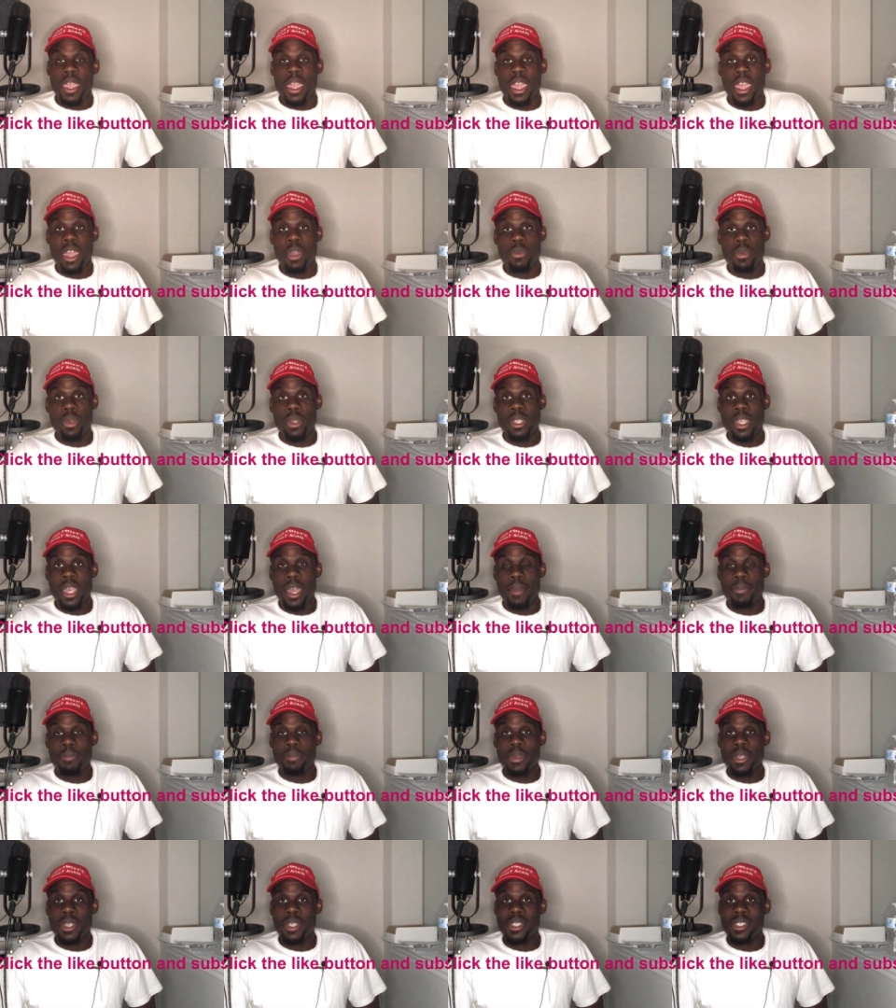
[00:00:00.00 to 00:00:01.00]
And with
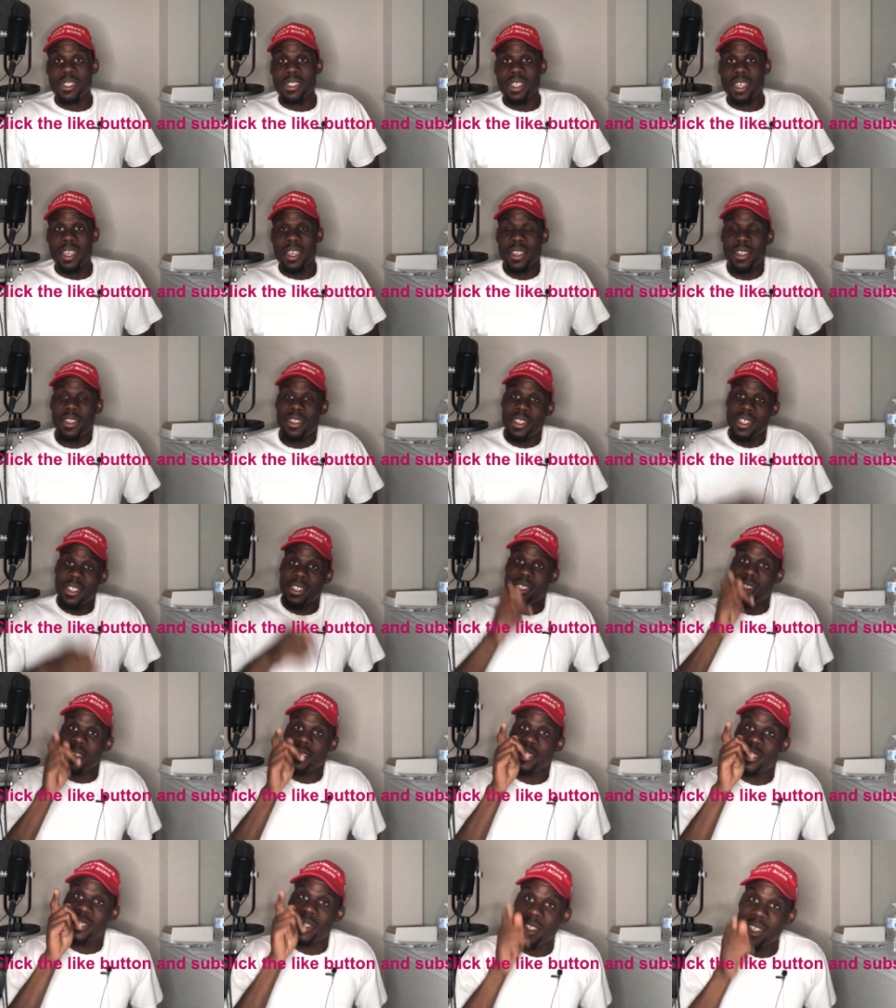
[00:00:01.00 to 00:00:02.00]
that being said, this
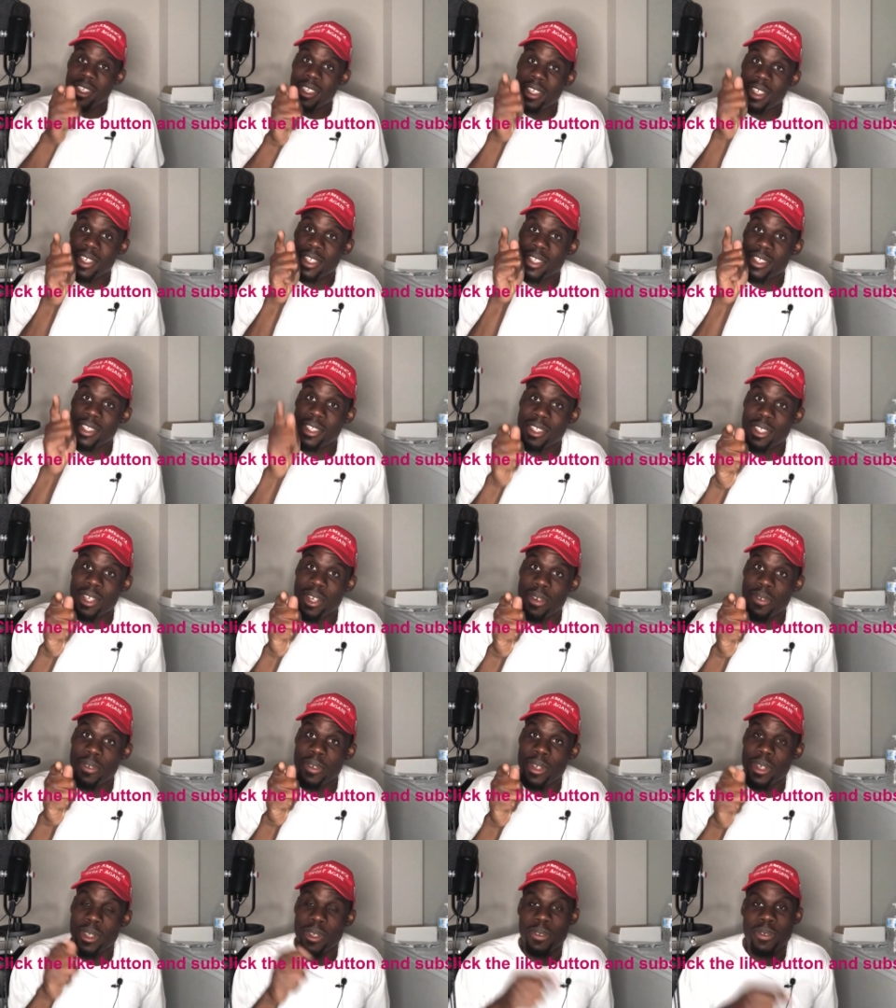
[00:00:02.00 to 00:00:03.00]
is The
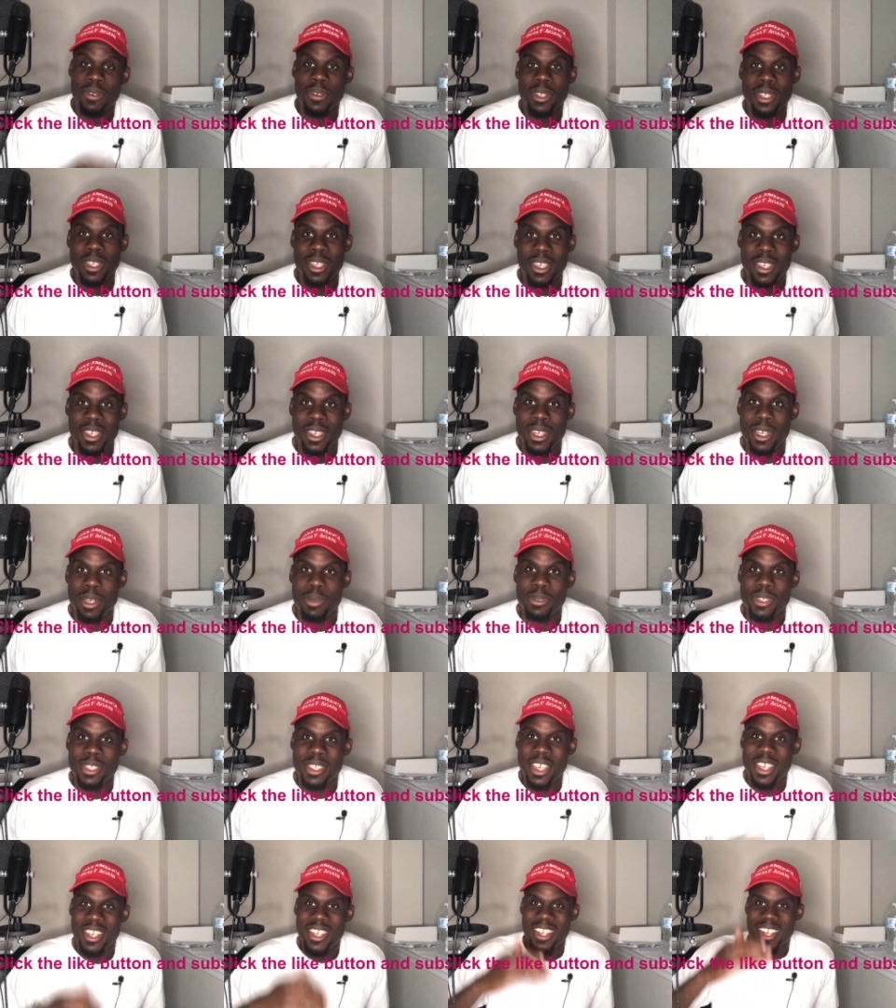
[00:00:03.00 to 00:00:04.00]
Conservative. I'm
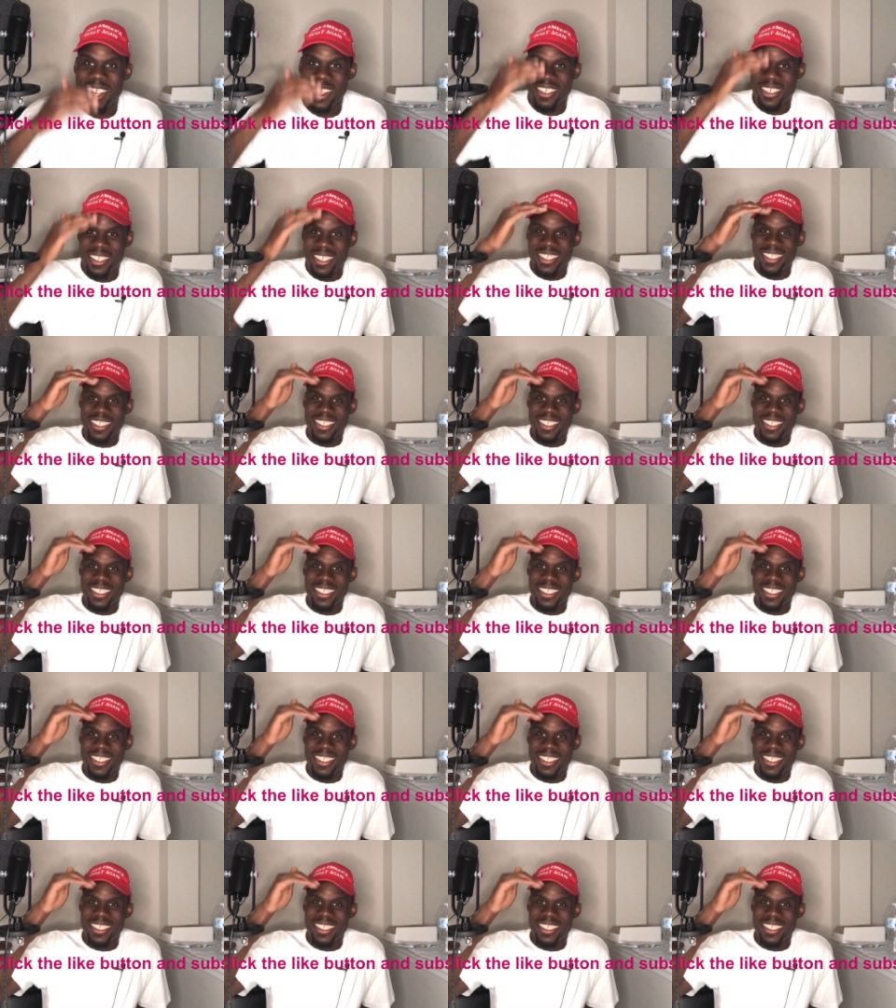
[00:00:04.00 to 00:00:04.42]
signing out.